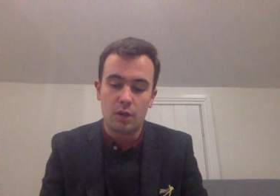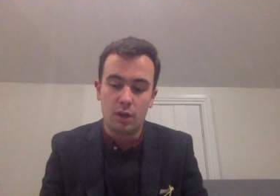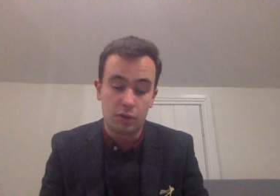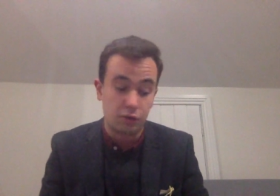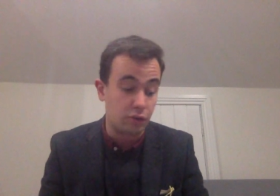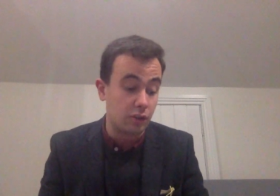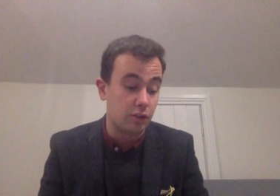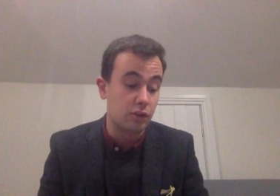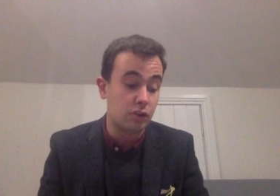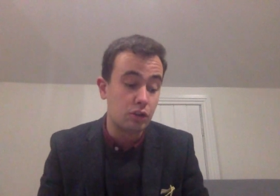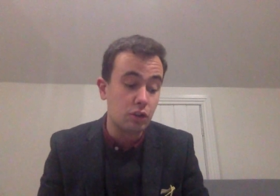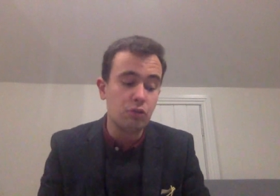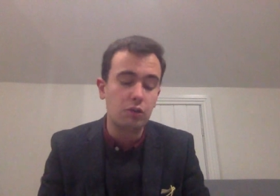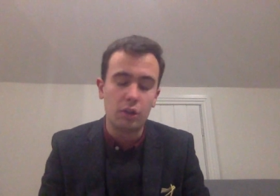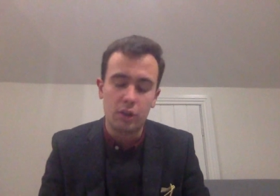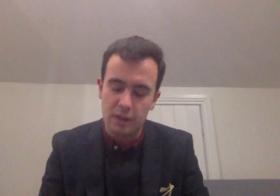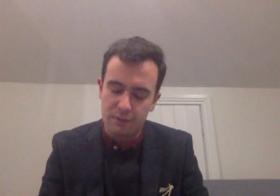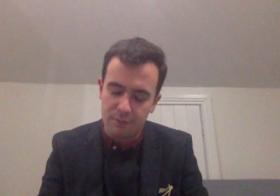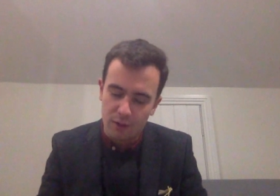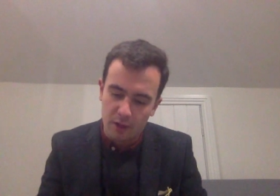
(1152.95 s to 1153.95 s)
or sorry, the
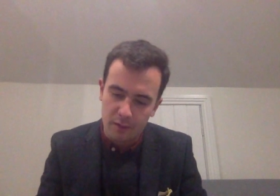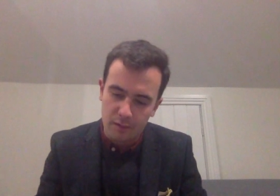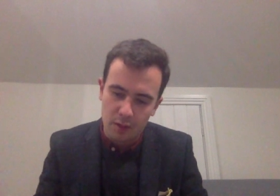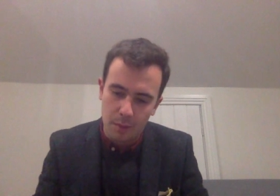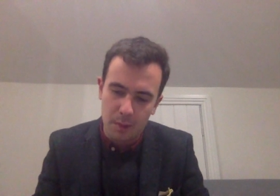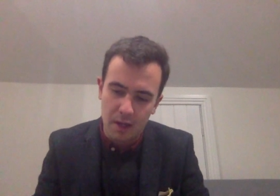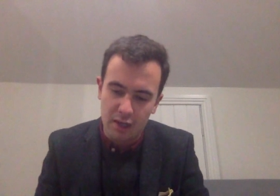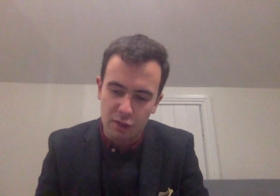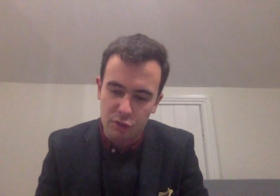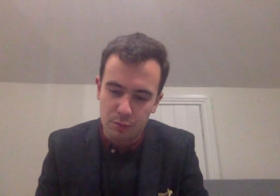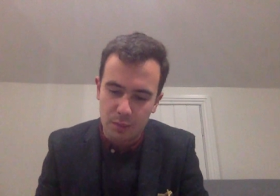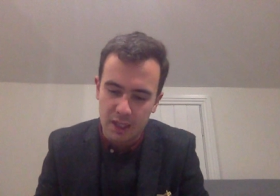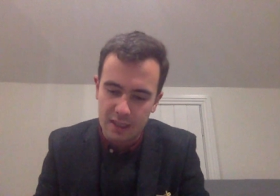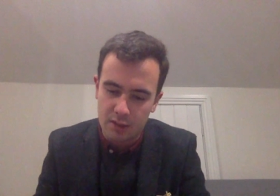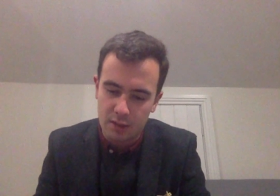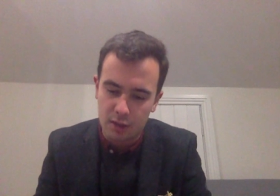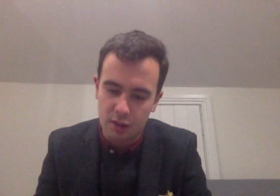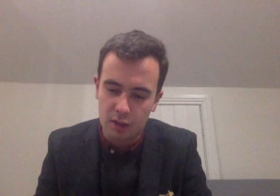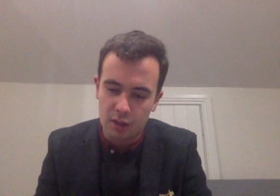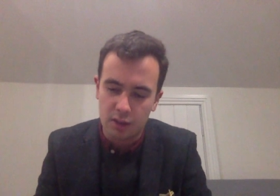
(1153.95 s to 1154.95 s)
235, the mayor's
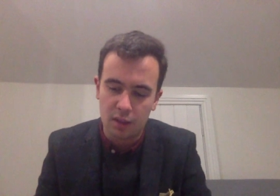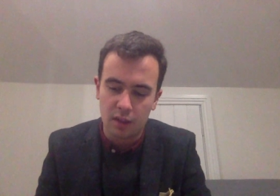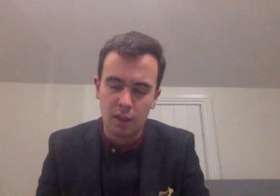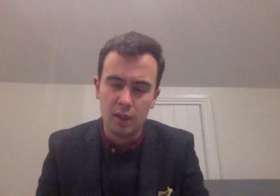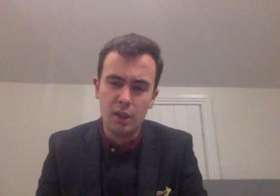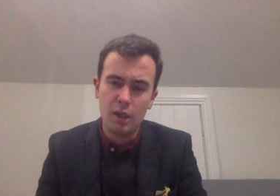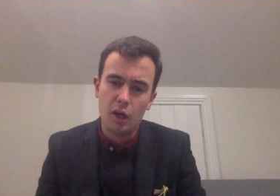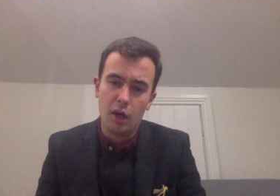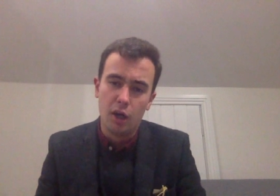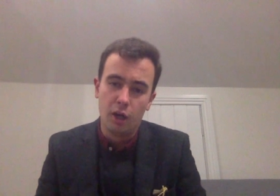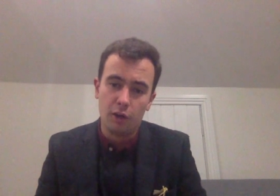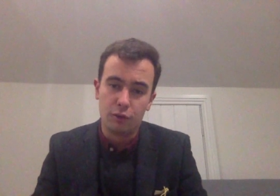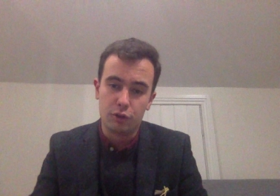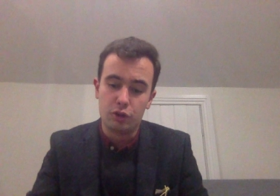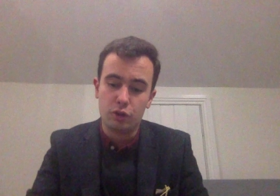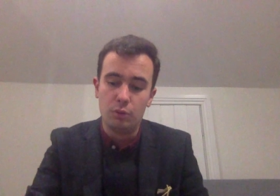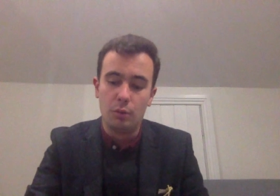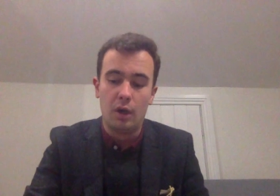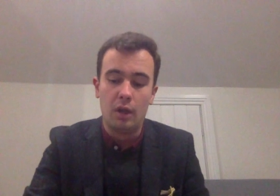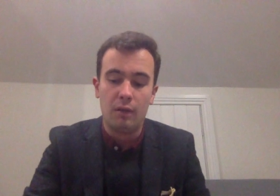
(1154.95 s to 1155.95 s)
maiden hurdle over
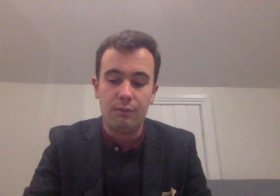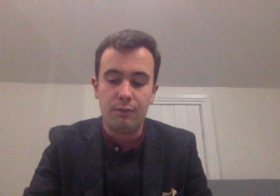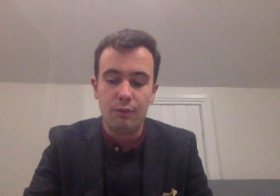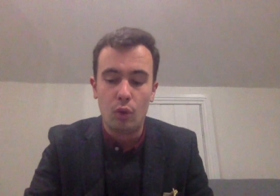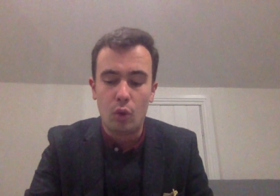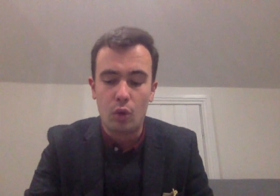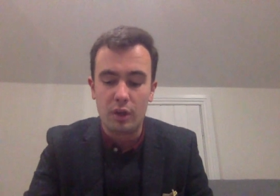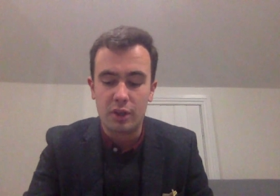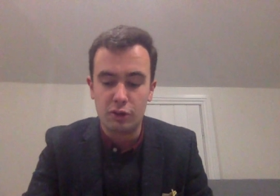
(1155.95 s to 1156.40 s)
2 mile 4,